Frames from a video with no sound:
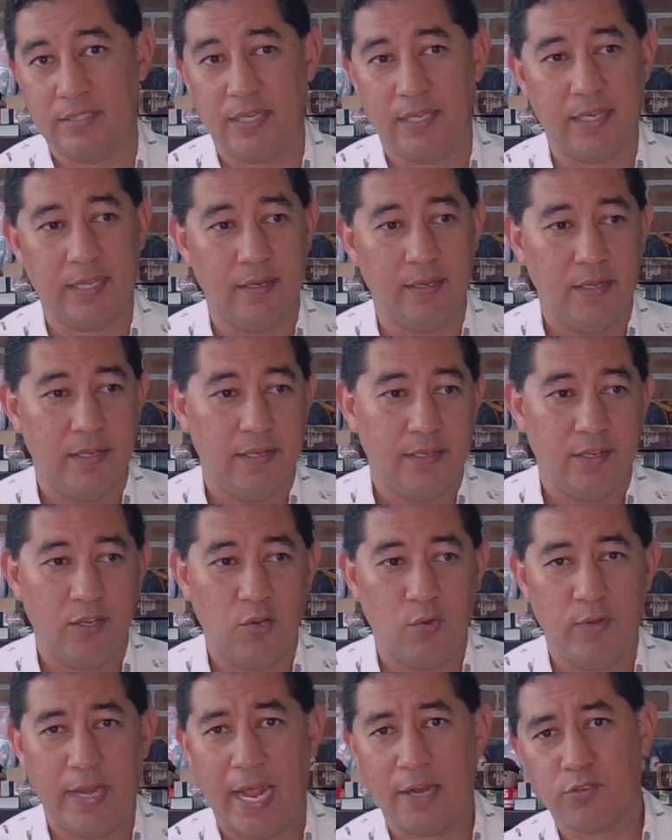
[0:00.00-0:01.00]
I get,
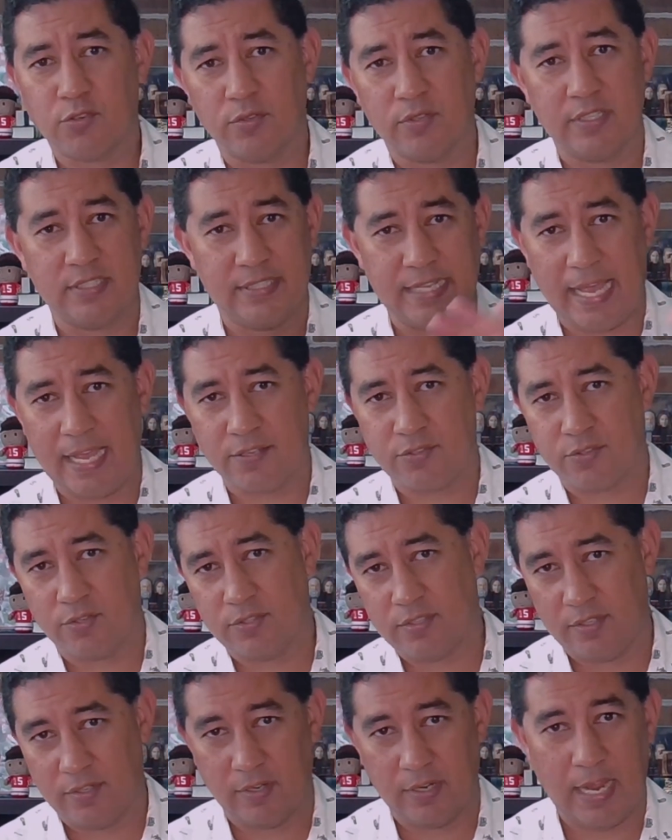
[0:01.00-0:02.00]
natural
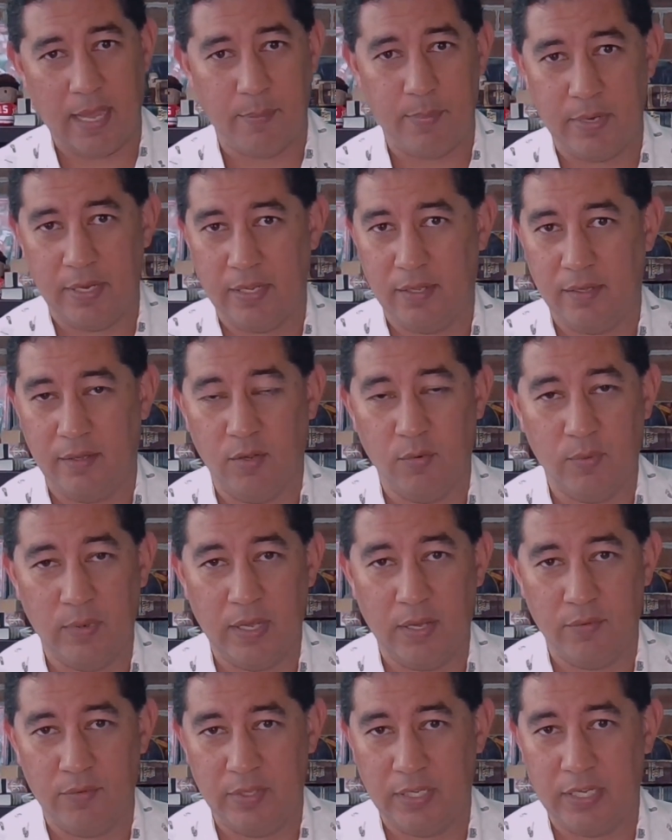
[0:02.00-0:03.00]
disasters that are happening
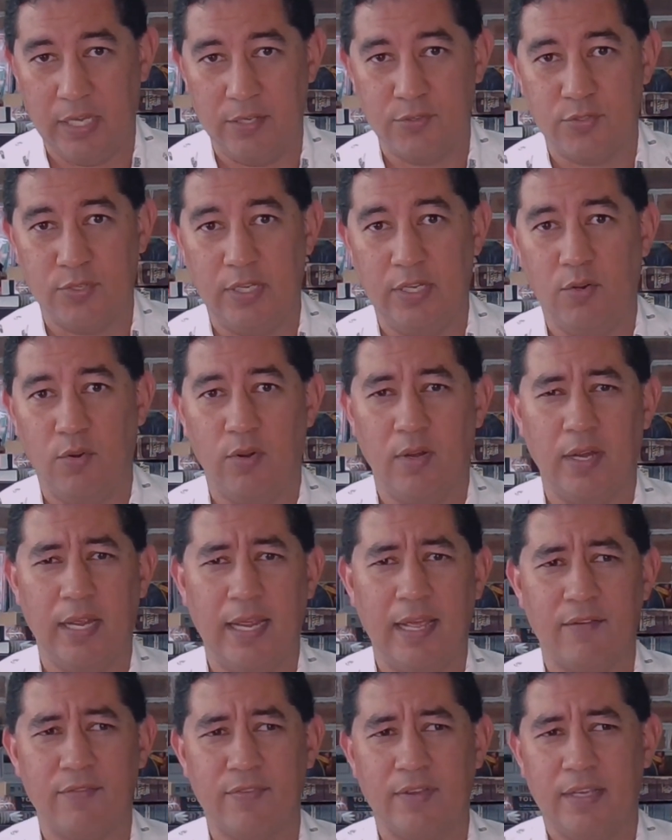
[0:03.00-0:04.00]
around the country, or I
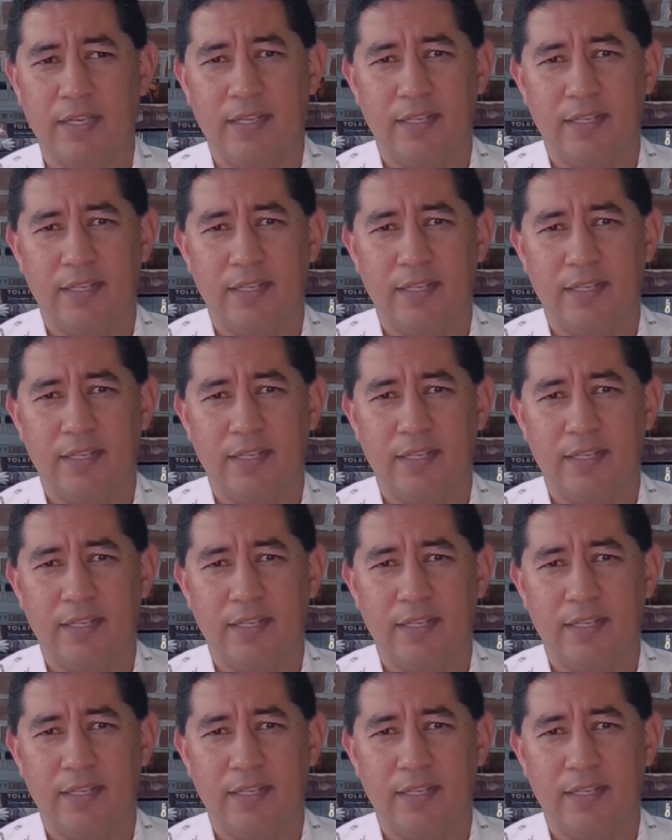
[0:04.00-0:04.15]
have,